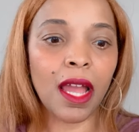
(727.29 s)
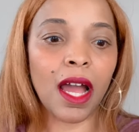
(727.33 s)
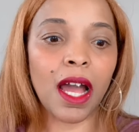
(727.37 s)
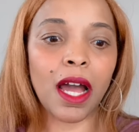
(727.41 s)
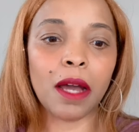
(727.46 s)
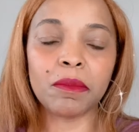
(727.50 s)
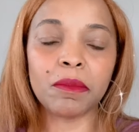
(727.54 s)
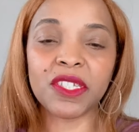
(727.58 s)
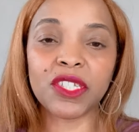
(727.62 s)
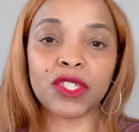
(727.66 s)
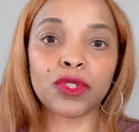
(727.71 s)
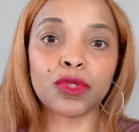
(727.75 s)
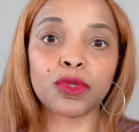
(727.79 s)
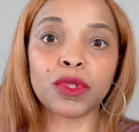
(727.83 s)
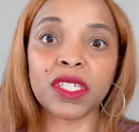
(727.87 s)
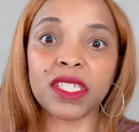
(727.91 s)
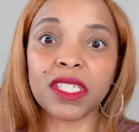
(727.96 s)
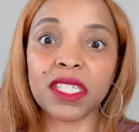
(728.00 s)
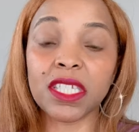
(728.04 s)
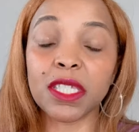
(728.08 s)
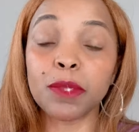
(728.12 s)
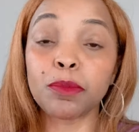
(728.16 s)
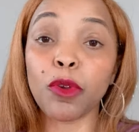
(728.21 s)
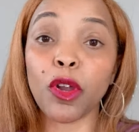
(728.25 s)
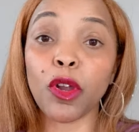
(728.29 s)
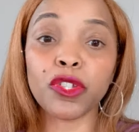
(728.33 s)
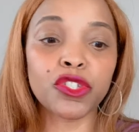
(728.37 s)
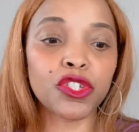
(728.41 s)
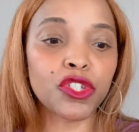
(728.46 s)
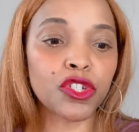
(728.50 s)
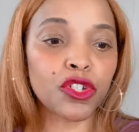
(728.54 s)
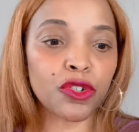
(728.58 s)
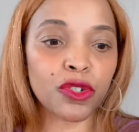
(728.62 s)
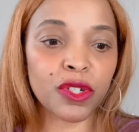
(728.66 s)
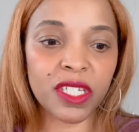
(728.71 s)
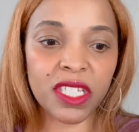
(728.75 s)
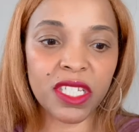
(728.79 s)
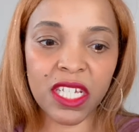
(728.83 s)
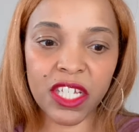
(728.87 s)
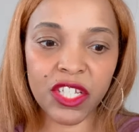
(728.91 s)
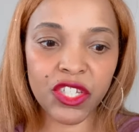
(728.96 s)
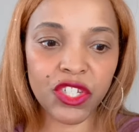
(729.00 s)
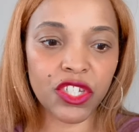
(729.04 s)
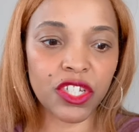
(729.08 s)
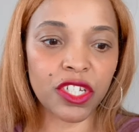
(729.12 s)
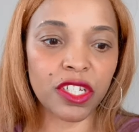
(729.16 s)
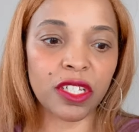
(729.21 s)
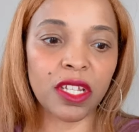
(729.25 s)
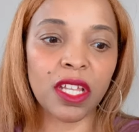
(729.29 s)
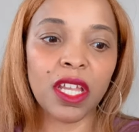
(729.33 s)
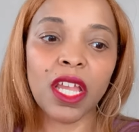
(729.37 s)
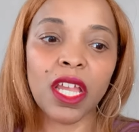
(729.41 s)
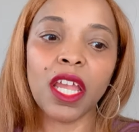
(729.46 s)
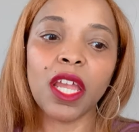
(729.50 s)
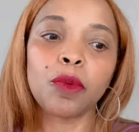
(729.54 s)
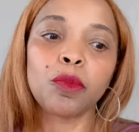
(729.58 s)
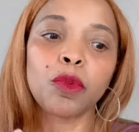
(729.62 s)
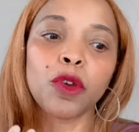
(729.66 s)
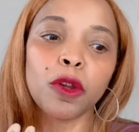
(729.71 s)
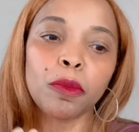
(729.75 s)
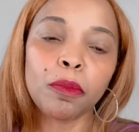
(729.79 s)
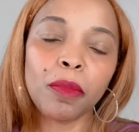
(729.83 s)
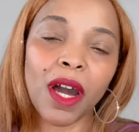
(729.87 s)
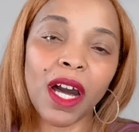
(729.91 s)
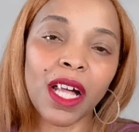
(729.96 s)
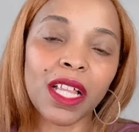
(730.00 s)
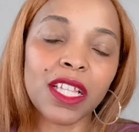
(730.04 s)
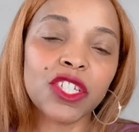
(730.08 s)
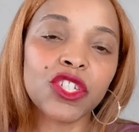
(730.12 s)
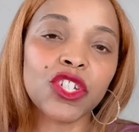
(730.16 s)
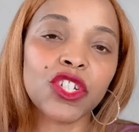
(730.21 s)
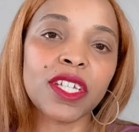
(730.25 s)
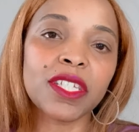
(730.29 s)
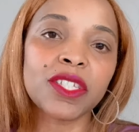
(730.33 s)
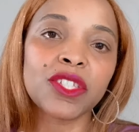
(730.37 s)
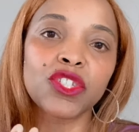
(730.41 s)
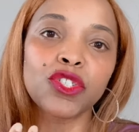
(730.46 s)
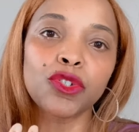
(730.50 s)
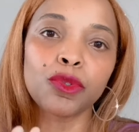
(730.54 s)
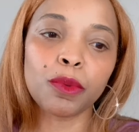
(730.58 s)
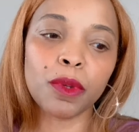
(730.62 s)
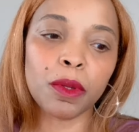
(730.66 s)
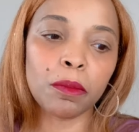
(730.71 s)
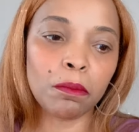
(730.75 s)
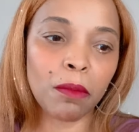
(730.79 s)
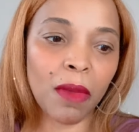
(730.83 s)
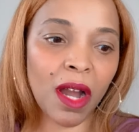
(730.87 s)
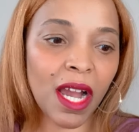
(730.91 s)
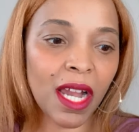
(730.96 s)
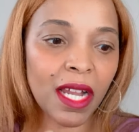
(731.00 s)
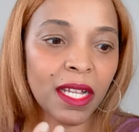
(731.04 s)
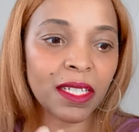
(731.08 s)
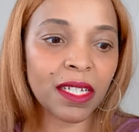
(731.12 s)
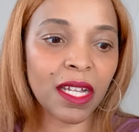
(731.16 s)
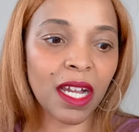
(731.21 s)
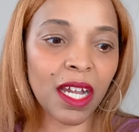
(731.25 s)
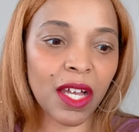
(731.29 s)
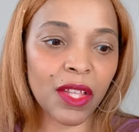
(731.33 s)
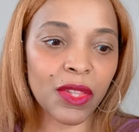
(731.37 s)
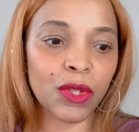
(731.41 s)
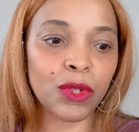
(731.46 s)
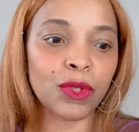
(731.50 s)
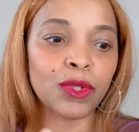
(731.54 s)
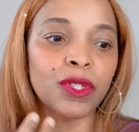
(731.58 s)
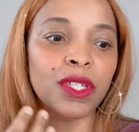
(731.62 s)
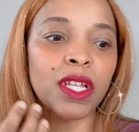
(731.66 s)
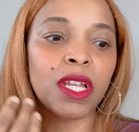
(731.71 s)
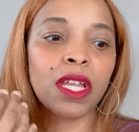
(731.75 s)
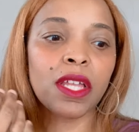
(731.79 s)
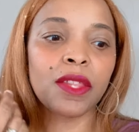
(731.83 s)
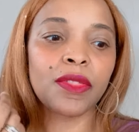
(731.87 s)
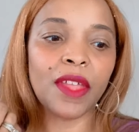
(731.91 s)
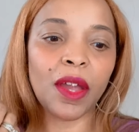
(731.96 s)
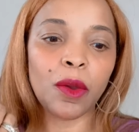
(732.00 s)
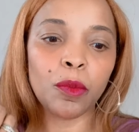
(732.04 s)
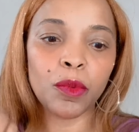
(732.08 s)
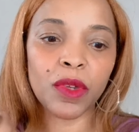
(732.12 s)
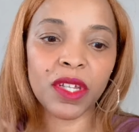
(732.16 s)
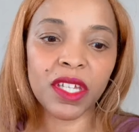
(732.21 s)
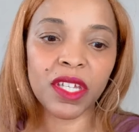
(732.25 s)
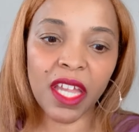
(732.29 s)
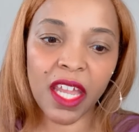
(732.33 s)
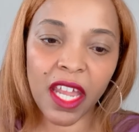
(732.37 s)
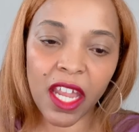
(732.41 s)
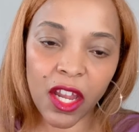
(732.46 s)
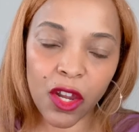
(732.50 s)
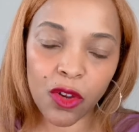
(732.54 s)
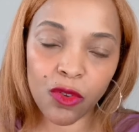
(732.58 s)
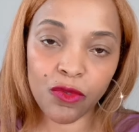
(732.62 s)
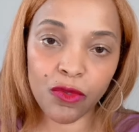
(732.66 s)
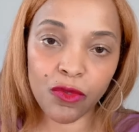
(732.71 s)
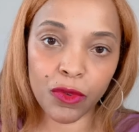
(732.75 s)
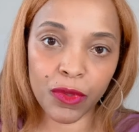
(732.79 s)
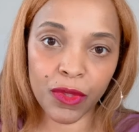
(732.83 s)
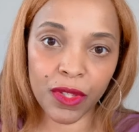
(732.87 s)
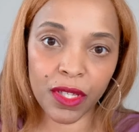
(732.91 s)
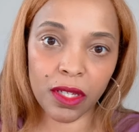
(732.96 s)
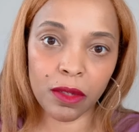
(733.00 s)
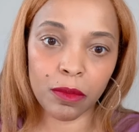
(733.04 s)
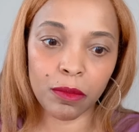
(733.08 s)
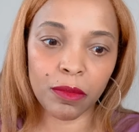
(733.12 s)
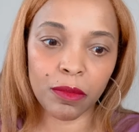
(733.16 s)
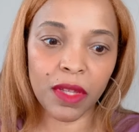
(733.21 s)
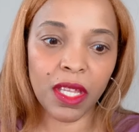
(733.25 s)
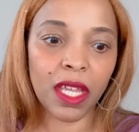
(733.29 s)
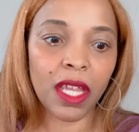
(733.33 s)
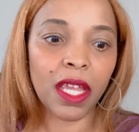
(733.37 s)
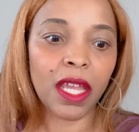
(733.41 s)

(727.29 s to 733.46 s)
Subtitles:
As soon as it's brought to your attention. And we're apologizing to remind others that we care for them.